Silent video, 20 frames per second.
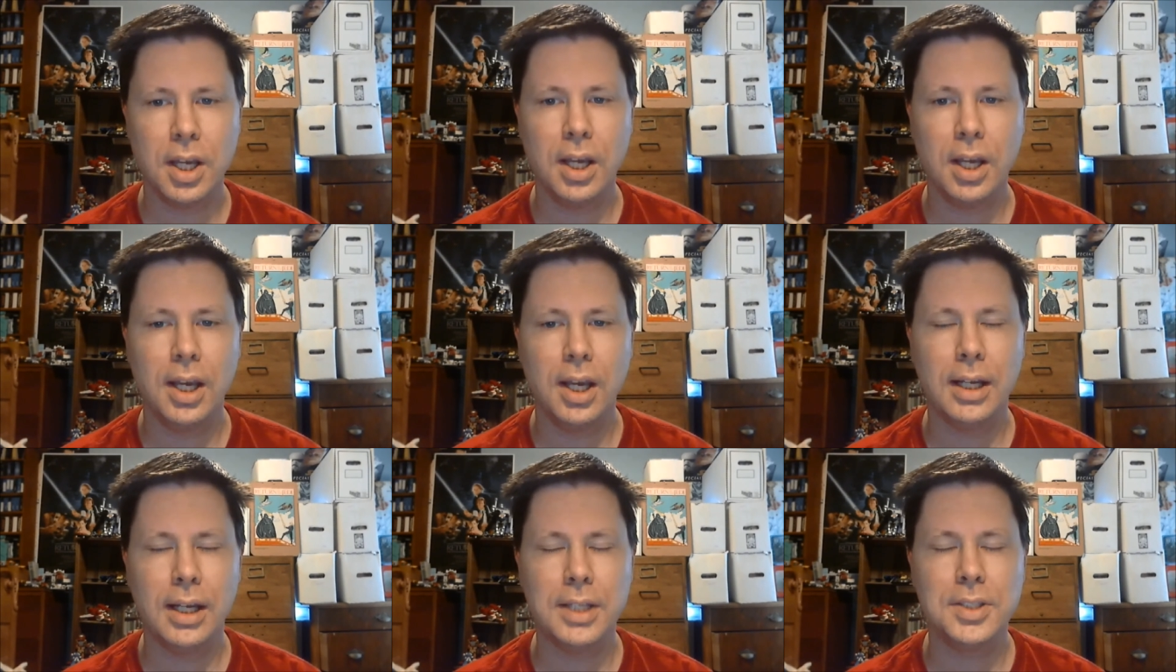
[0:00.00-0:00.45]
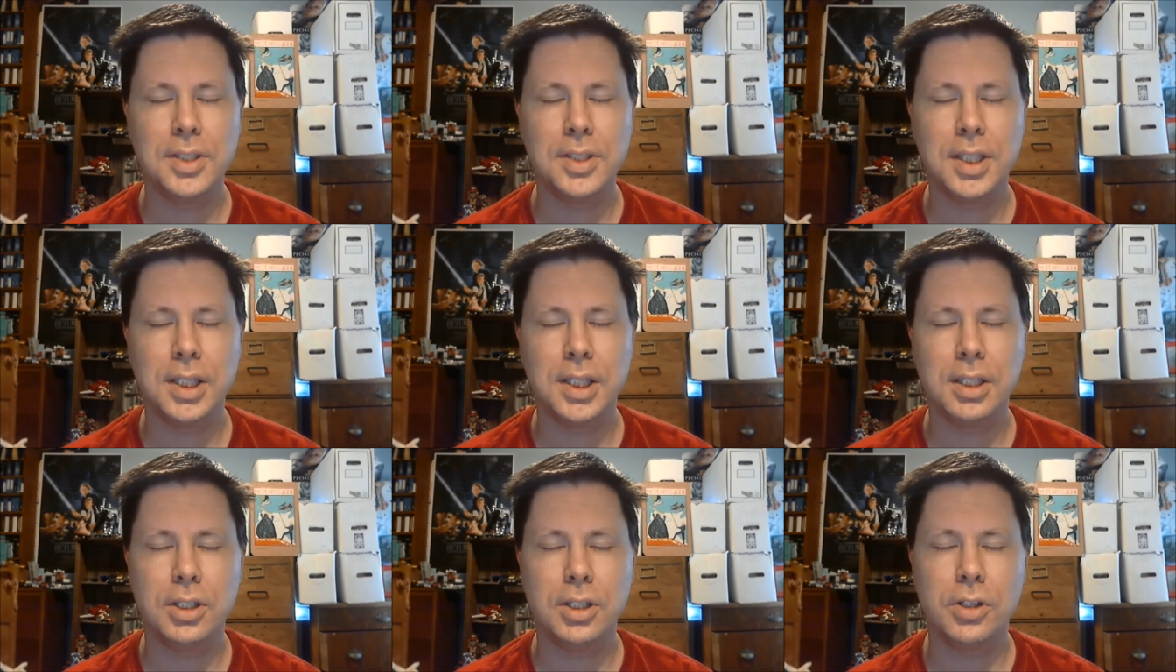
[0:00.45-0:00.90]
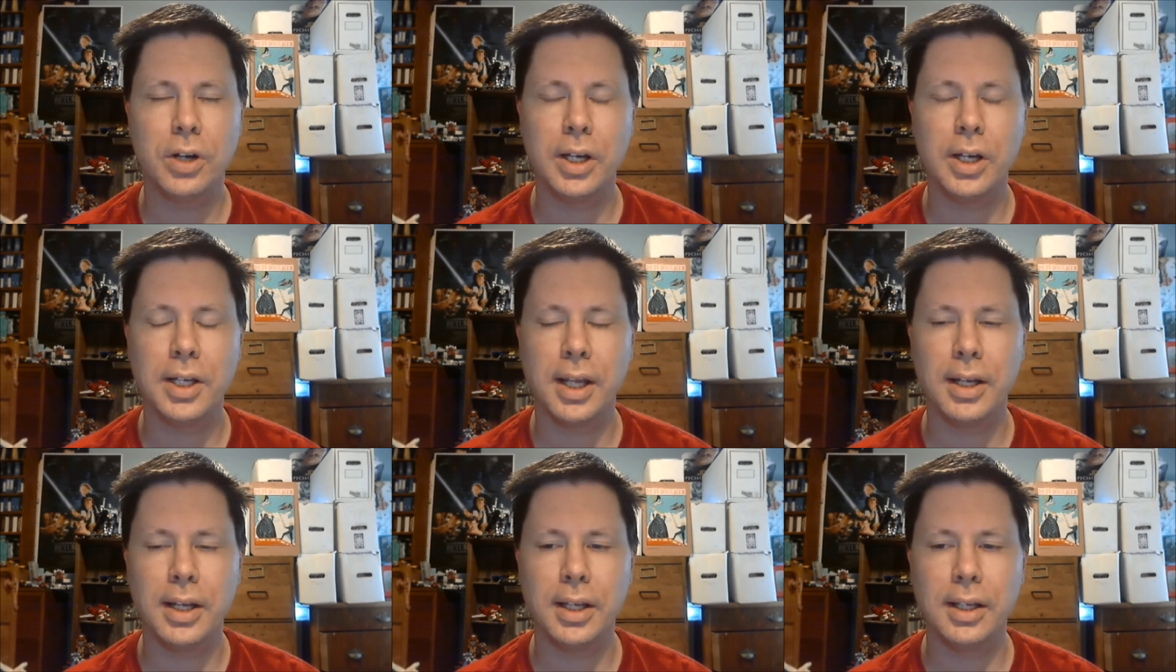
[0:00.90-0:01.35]
And I seen Troy
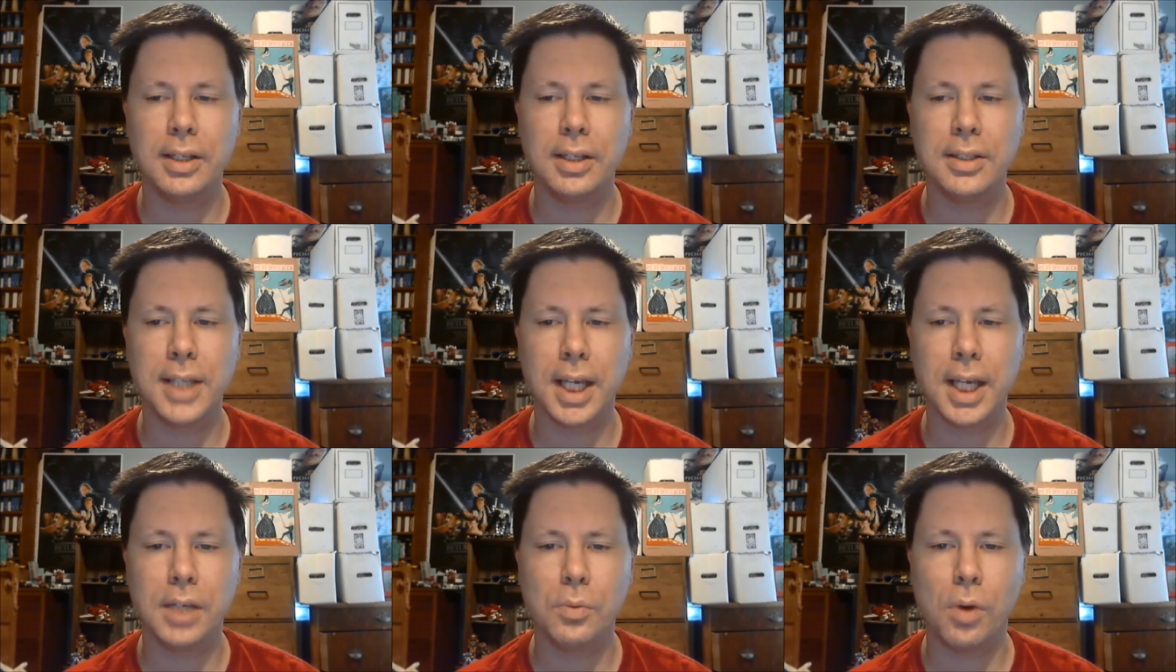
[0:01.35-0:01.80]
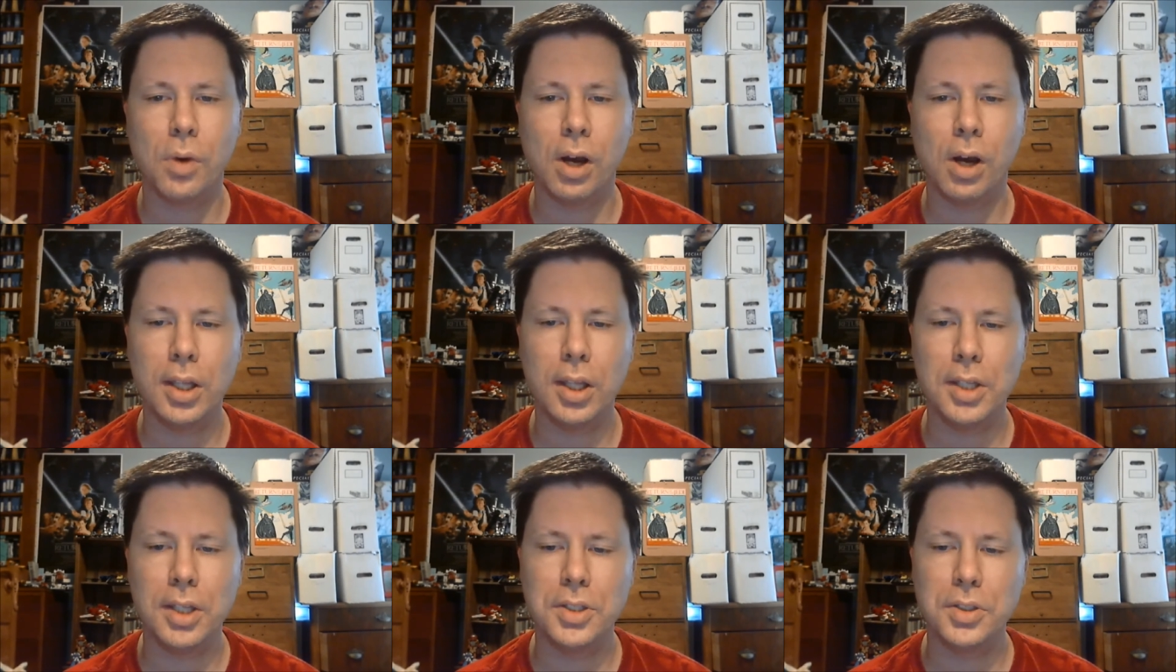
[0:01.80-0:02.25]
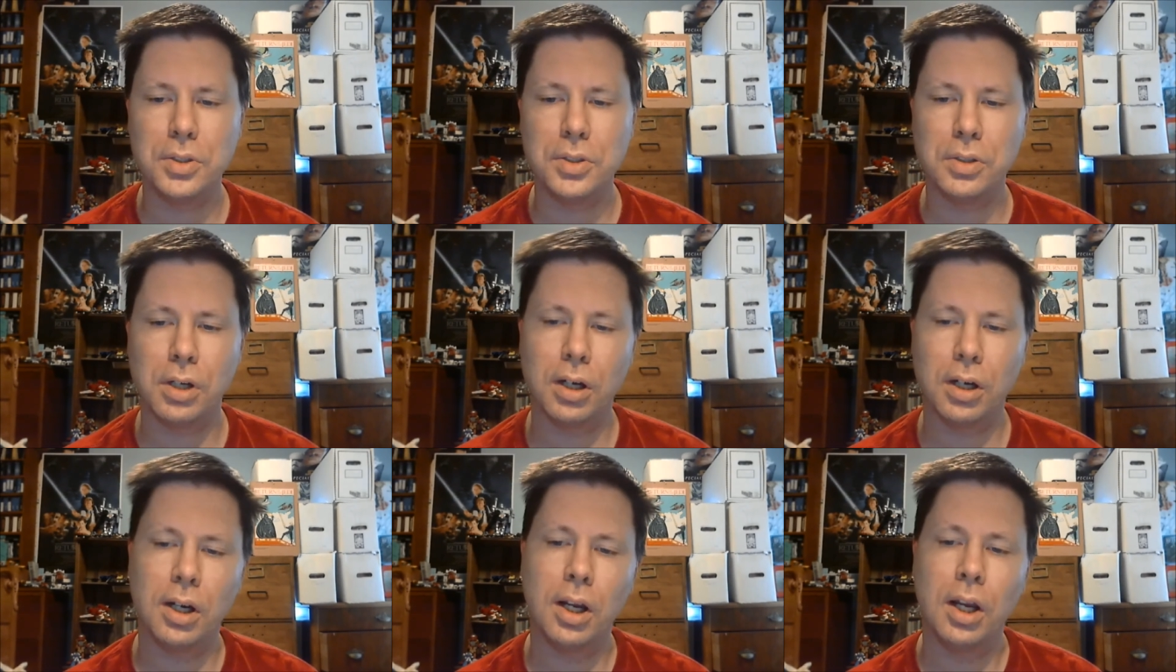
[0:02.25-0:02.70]
Denning and Dan Wallace, who
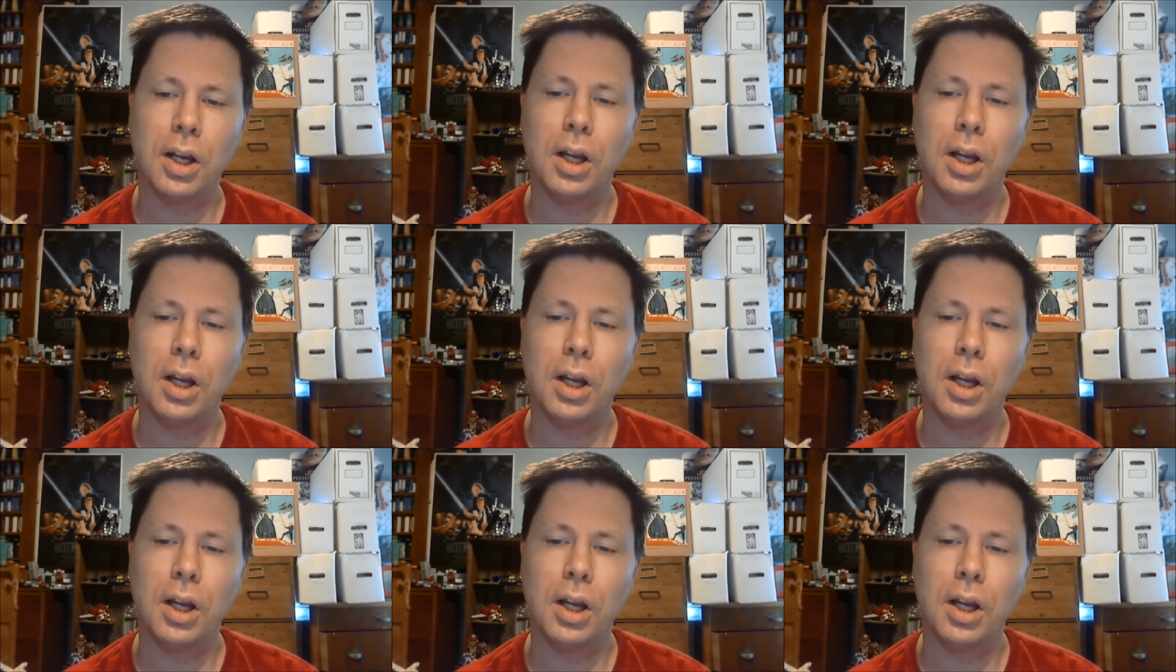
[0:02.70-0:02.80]
are